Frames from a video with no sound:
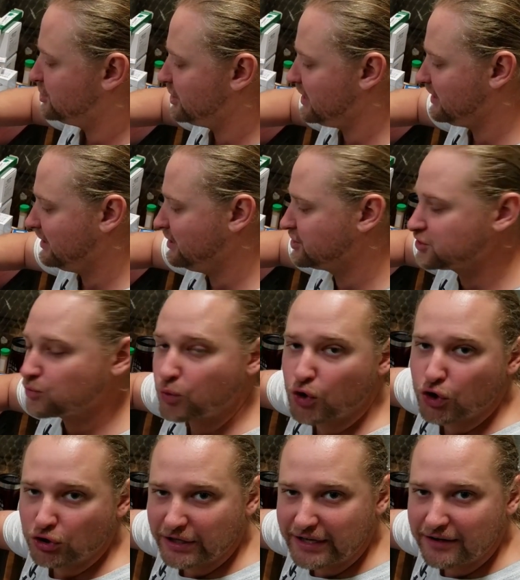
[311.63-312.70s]
gently
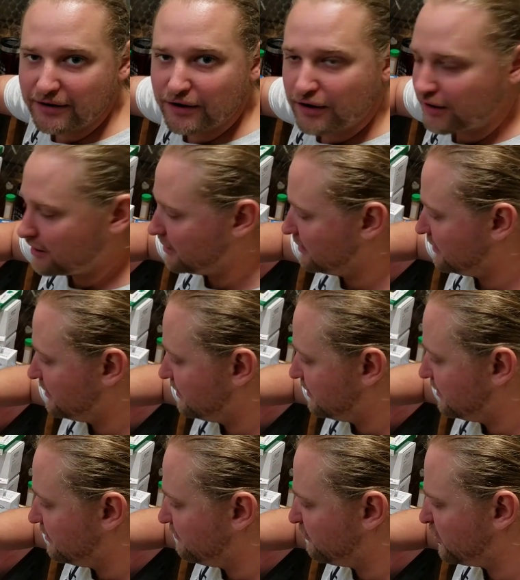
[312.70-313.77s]
swirl it
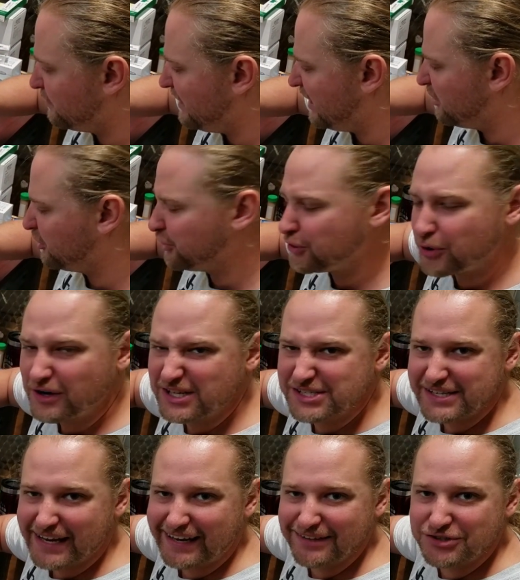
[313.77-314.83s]
for about 30
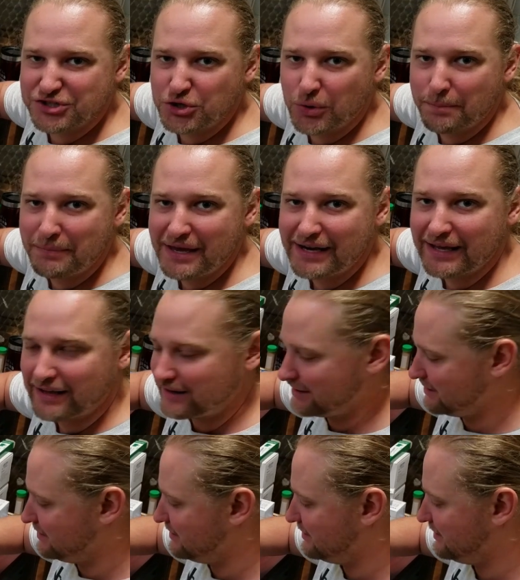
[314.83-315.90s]
seconds to a minute.
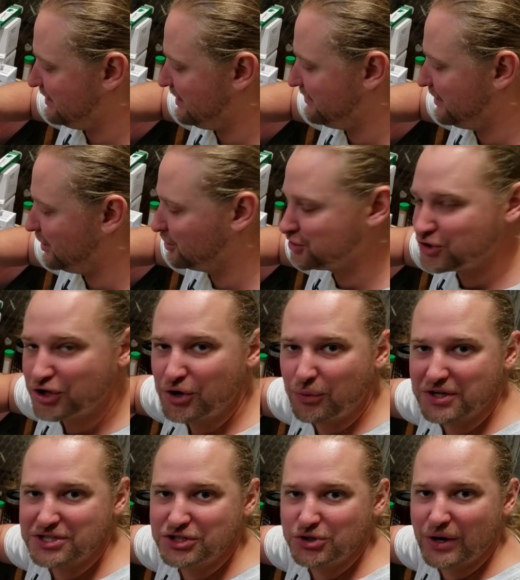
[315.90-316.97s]
And then I'll show you
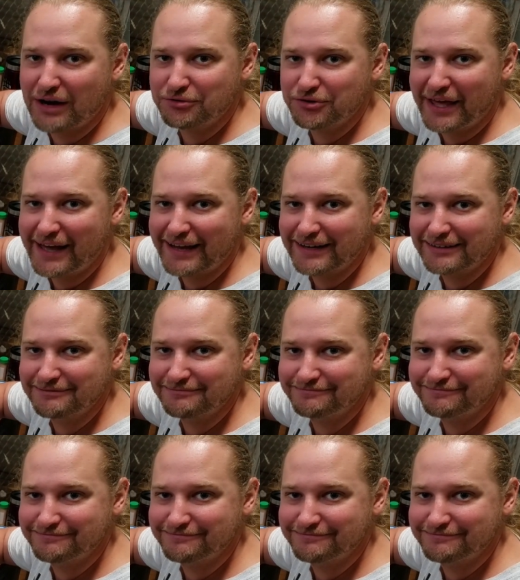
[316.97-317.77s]
what to do after that.